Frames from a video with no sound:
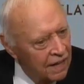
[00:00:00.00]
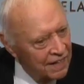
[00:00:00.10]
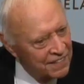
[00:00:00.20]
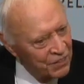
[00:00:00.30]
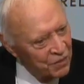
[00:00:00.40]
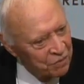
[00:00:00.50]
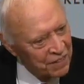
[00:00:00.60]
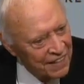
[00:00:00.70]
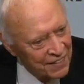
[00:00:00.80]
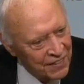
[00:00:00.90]
And, and
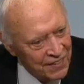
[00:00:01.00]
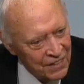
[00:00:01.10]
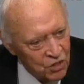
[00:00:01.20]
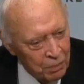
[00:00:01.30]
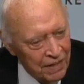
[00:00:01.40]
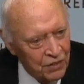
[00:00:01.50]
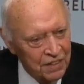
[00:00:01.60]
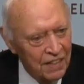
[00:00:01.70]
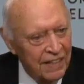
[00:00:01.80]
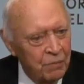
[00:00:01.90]
don't forget, it, that's
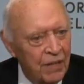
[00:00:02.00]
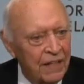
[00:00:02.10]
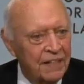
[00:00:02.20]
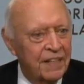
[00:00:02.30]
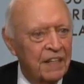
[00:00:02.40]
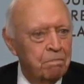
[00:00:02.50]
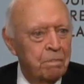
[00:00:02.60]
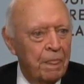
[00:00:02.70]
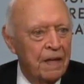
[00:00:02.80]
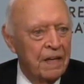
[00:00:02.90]
about the time that
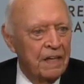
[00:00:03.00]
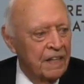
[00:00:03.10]
um,